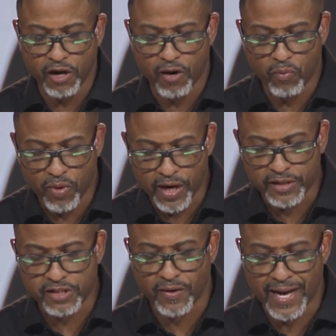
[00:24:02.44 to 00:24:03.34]
are
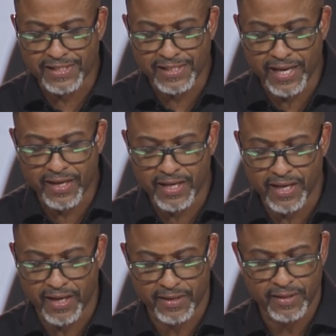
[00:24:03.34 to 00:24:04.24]
one. So I say
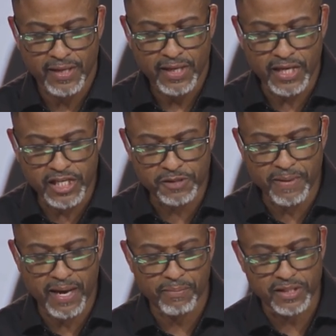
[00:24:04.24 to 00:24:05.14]
again, each
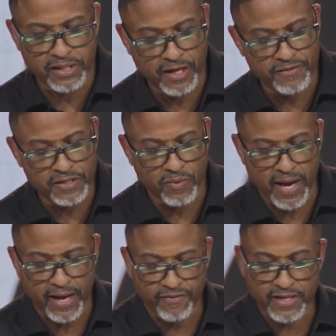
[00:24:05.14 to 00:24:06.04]
man must love his
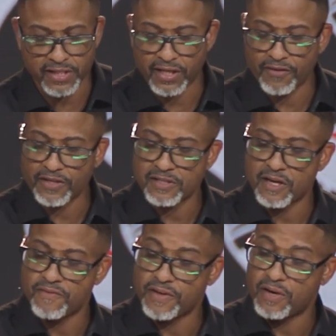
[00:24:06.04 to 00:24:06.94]
wife as he loves
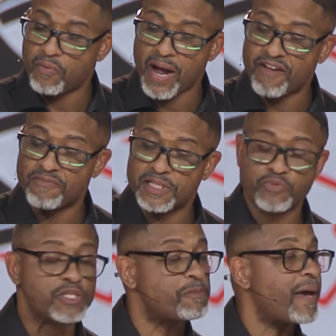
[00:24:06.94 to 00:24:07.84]
himself, and the wife
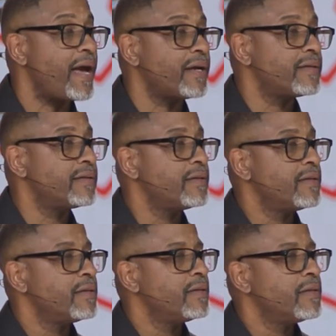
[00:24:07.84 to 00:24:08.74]
must respect
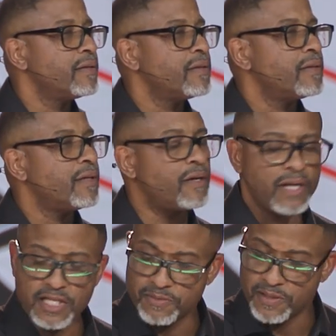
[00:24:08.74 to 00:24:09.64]
her
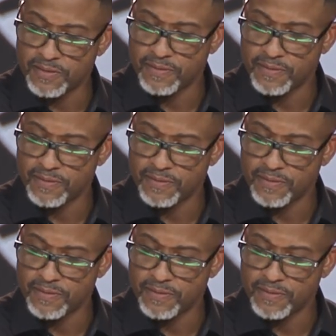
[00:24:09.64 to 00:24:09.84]
husband.